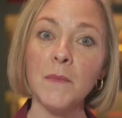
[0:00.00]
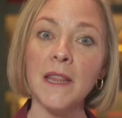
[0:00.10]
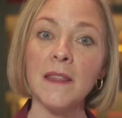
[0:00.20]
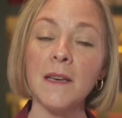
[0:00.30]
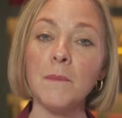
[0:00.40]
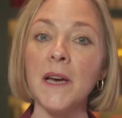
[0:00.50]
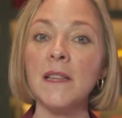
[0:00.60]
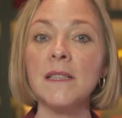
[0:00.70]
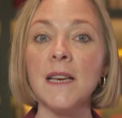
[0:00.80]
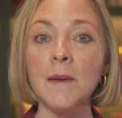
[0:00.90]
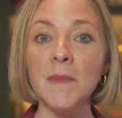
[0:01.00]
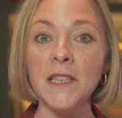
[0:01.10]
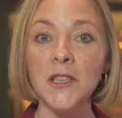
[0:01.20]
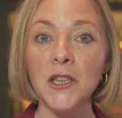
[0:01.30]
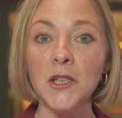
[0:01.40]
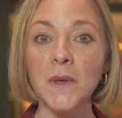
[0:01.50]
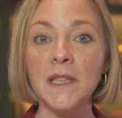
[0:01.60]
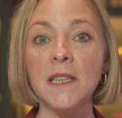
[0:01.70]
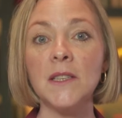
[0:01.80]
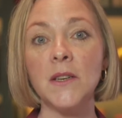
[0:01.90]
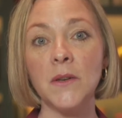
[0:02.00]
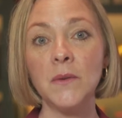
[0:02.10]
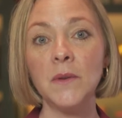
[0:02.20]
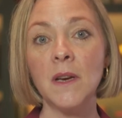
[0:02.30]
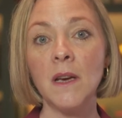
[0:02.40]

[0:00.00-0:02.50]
meant that by the time I turned 22,